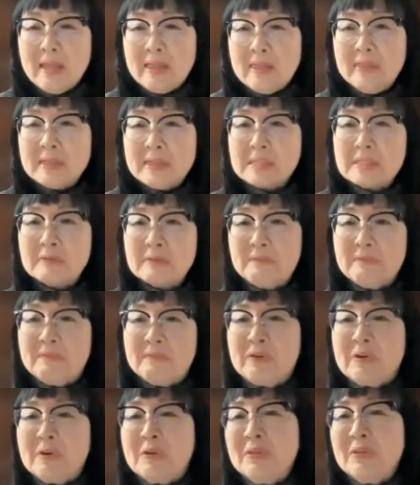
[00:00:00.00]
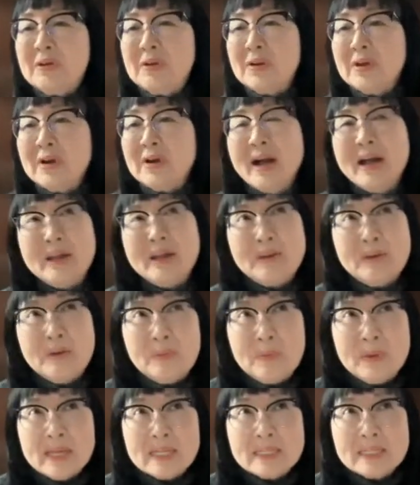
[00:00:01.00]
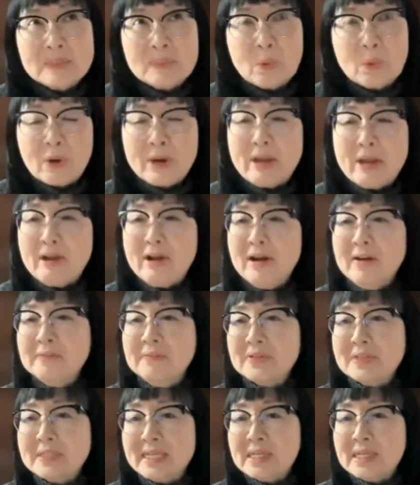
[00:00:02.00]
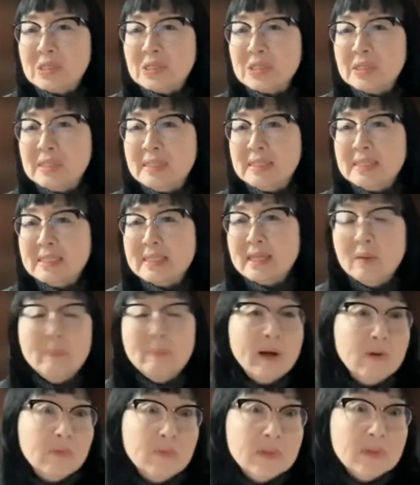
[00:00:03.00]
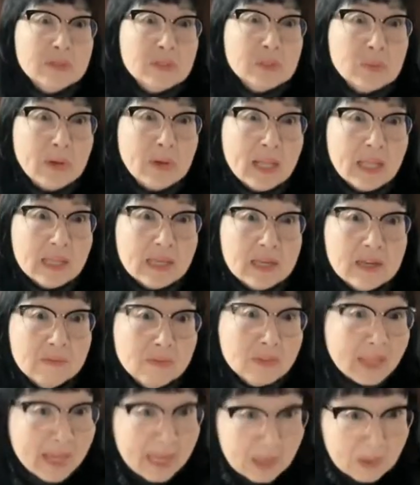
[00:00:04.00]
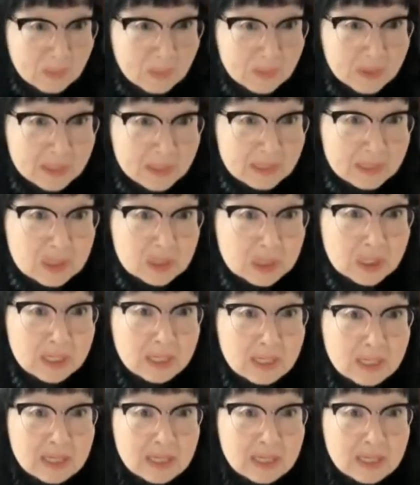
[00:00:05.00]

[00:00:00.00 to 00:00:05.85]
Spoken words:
this further, I know we had some great conversations about the duality of language,